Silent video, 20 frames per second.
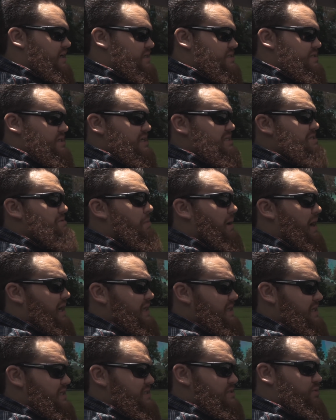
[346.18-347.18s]
6
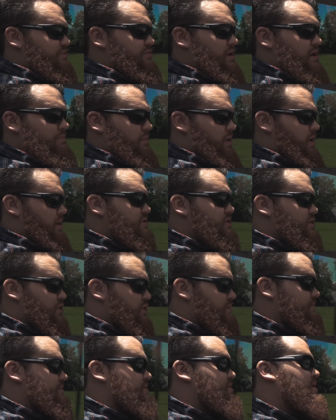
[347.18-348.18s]
bodies with unmarked
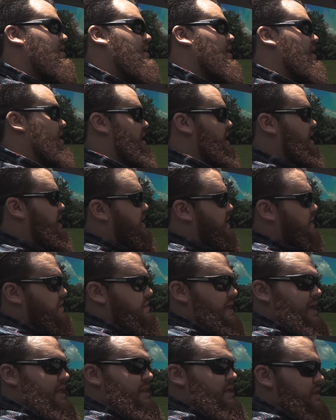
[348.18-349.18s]
tombs.
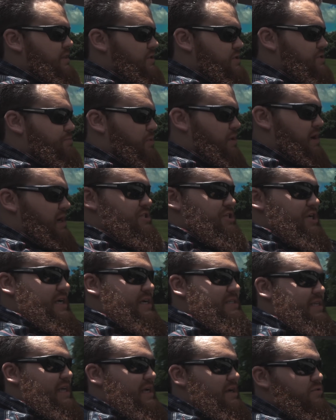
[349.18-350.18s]
Those
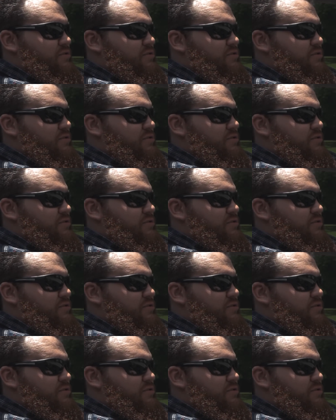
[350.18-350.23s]
projects, that